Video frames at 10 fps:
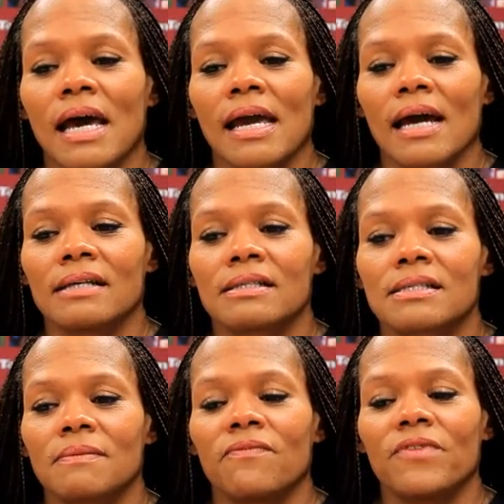had
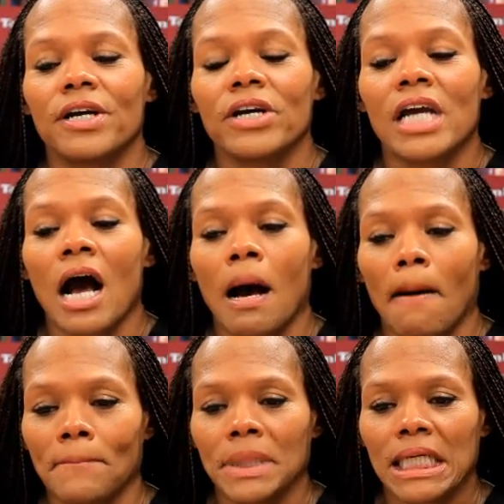some very
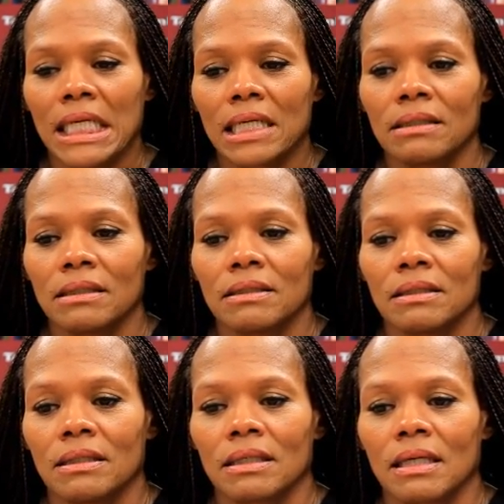humbling
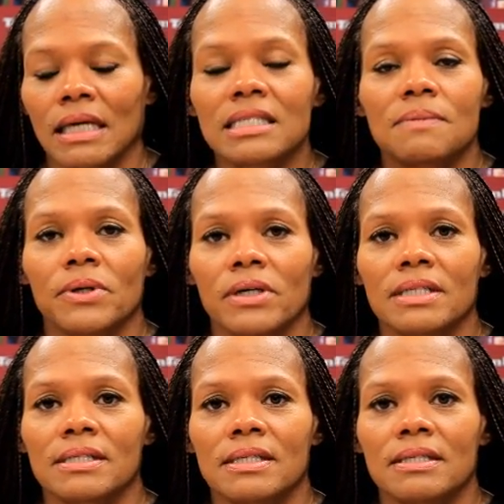
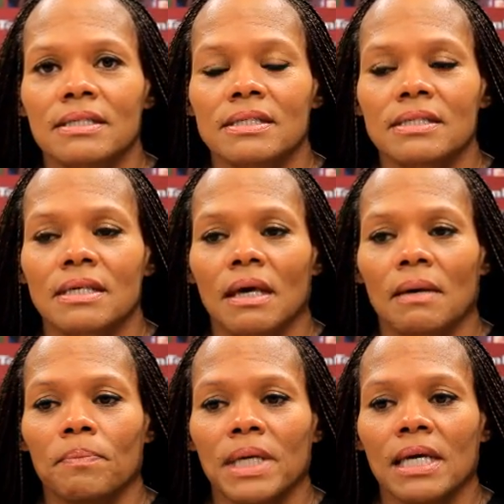experiences,
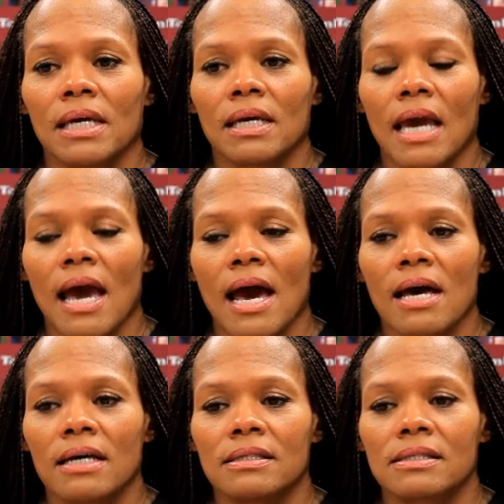being
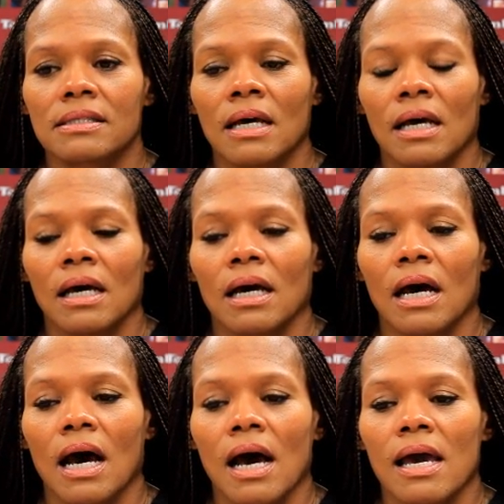as
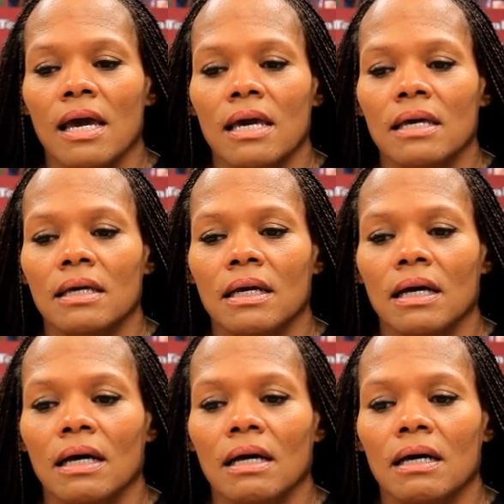
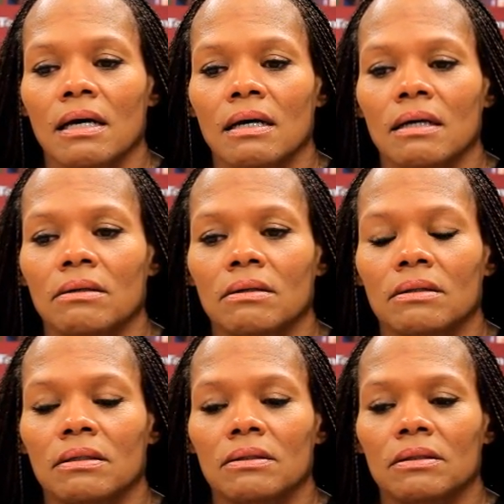I
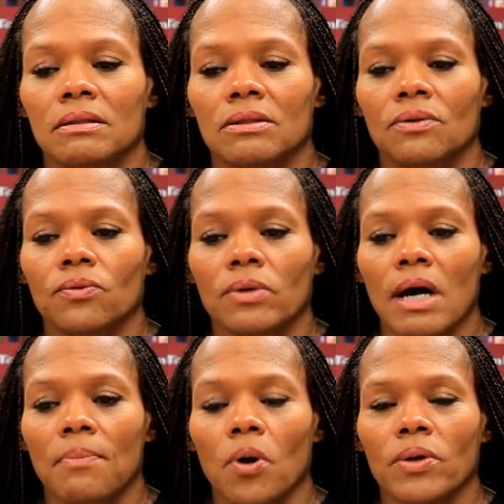grew
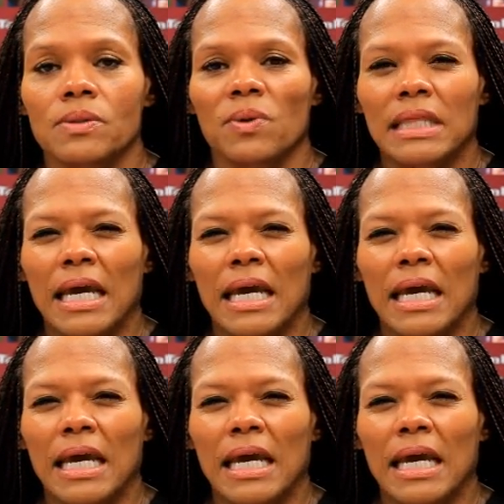up always with